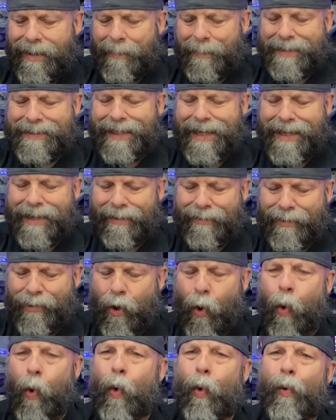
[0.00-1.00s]
it's like a
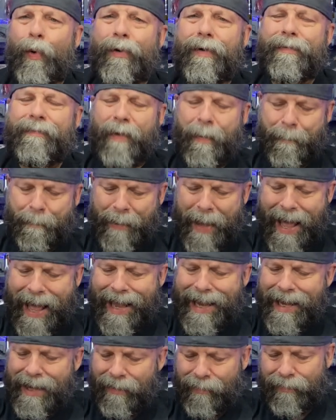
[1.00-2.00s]
quarter of a
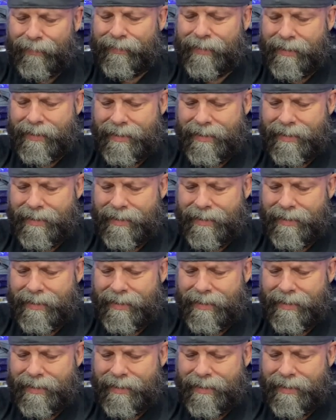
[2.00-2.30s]
pound.